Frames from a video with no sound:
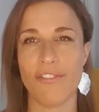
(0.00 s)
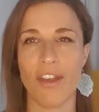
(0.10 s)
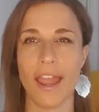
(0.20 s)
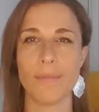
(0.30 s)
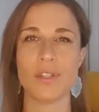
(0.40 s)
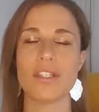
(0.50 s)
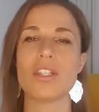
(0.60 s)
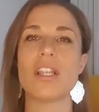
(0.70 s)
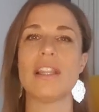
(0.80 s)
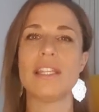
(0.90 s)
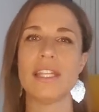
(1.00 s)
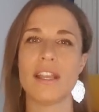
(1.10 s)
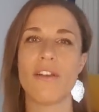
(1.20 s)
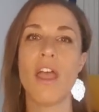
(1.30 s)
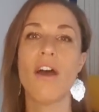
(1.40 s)
vibe this is a
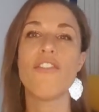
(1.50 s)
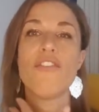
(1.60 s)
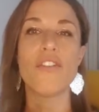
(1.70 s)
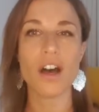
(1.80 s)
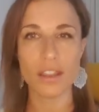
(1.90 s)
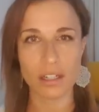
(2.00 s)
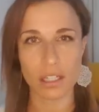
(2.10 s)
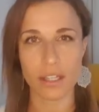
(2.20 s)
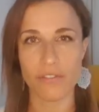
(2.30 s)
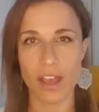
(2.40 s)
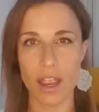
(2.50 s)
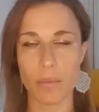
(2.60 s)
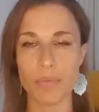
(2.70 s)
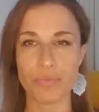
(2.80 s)
leading fatherly vibe